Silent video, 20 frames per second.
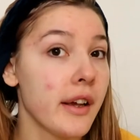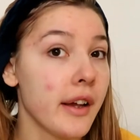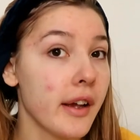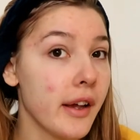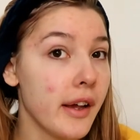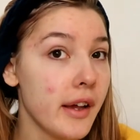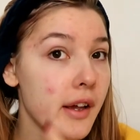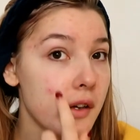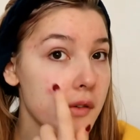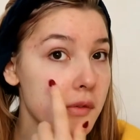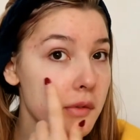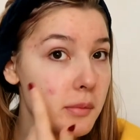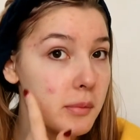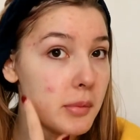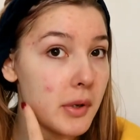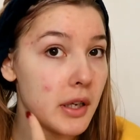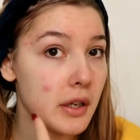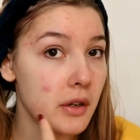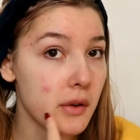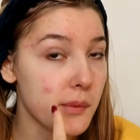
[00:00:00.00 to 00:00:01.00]
I have a
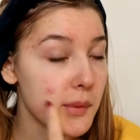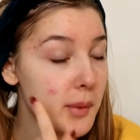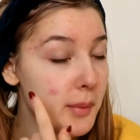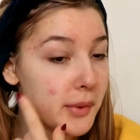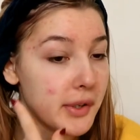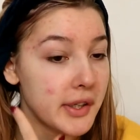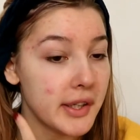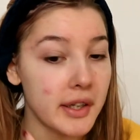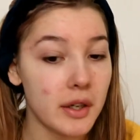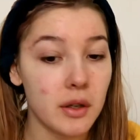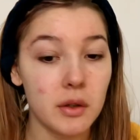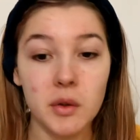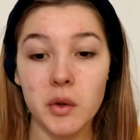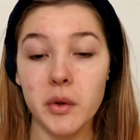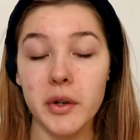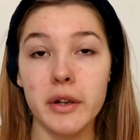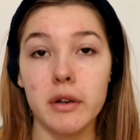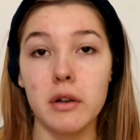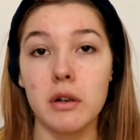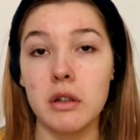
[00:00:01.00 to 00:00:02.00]
bit of a breakout
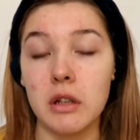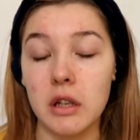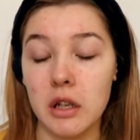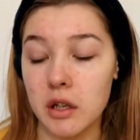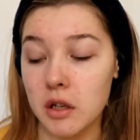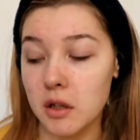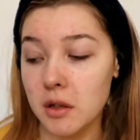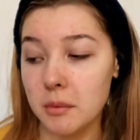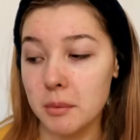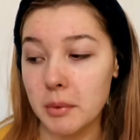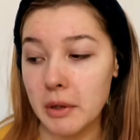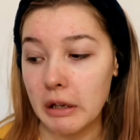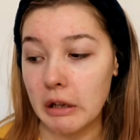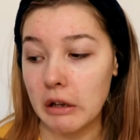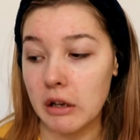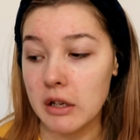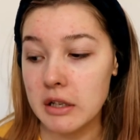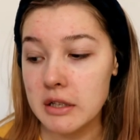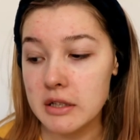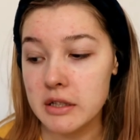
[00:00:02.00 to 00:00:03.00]
going on here
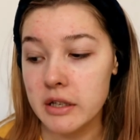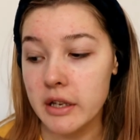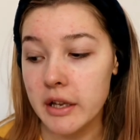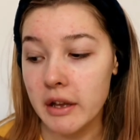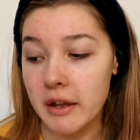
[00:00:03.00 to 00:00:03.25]
because